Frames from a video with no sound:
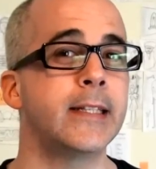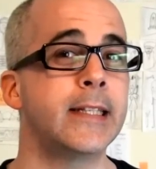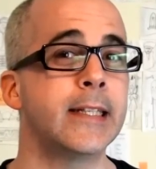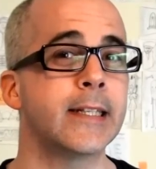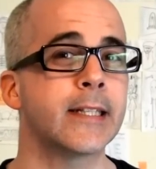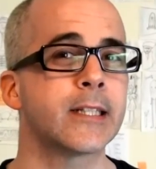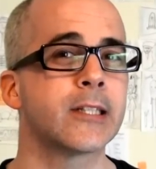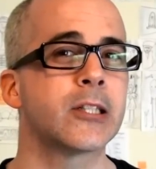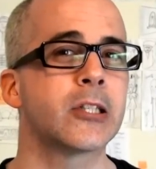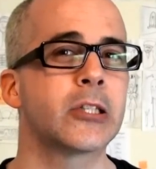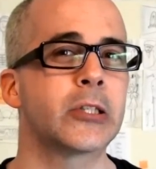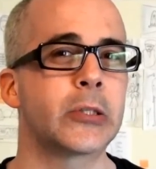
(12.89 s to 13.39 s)

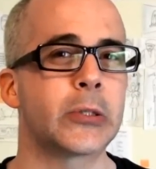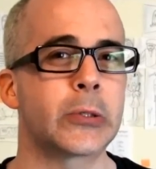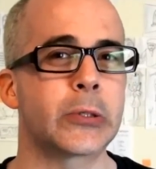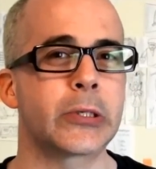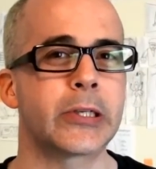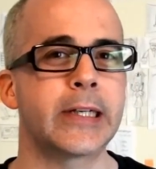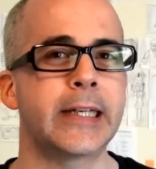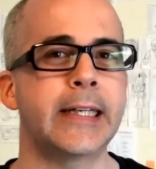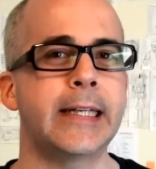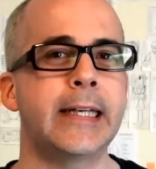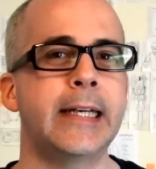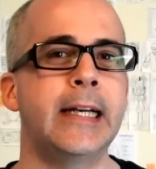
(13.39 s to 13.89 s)
Dick
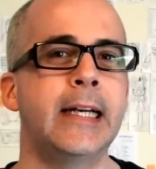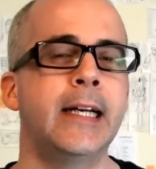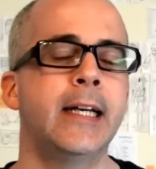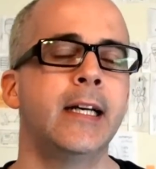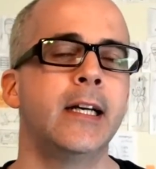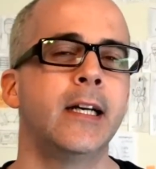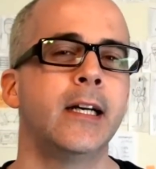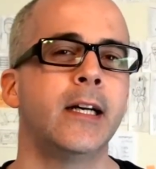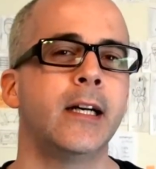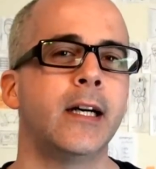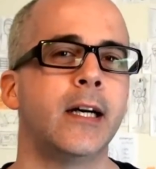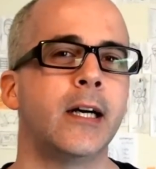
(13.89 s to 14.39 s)
story
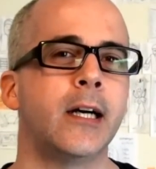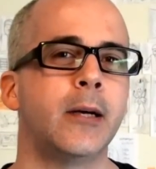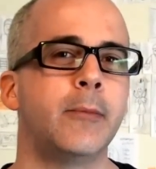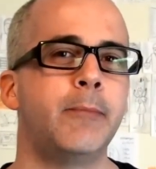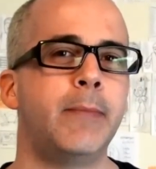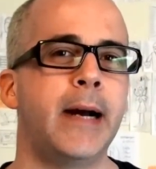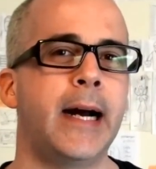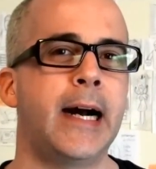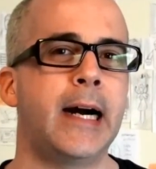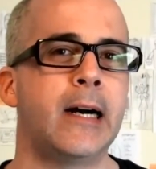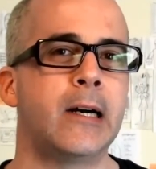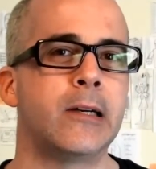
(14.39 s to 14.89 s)

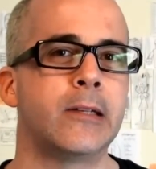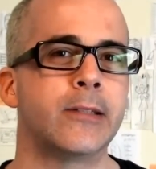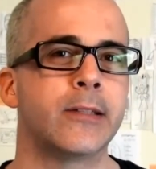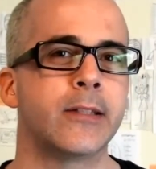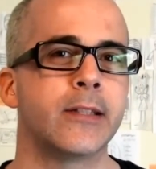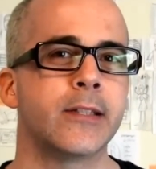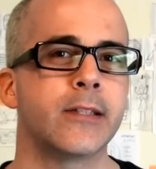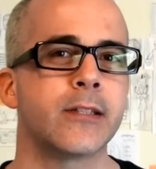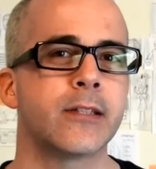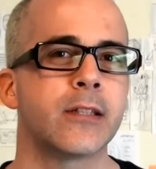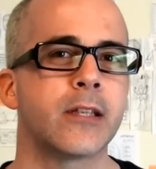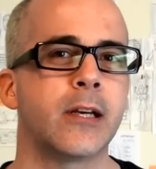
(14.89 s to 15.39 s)
about
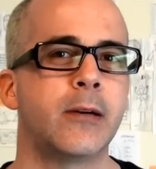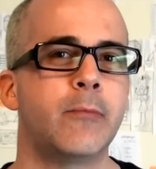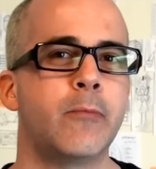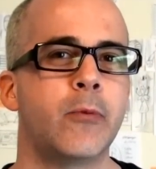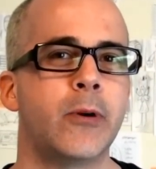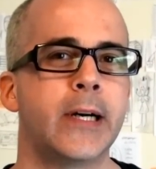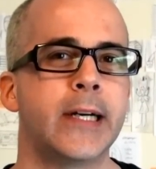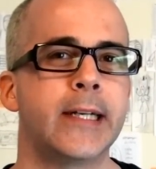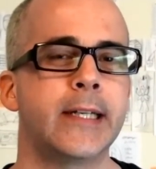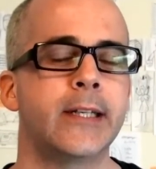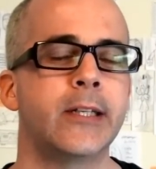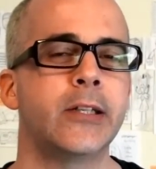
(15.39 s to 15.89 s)

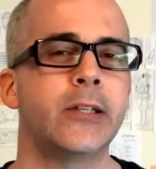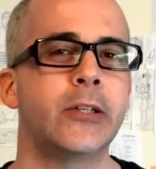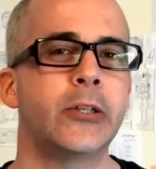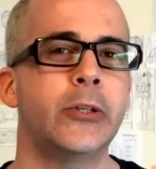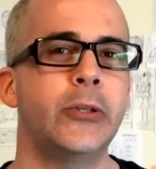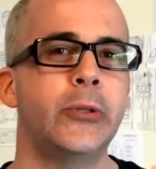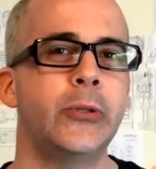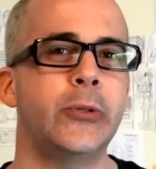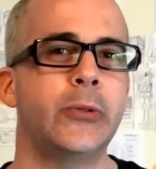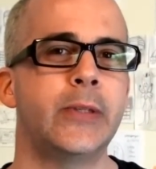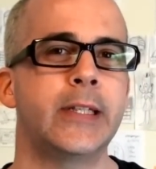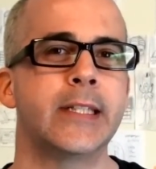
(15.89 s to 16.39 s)
someone
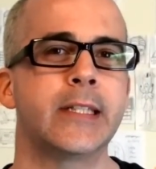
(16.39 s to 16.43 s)
who,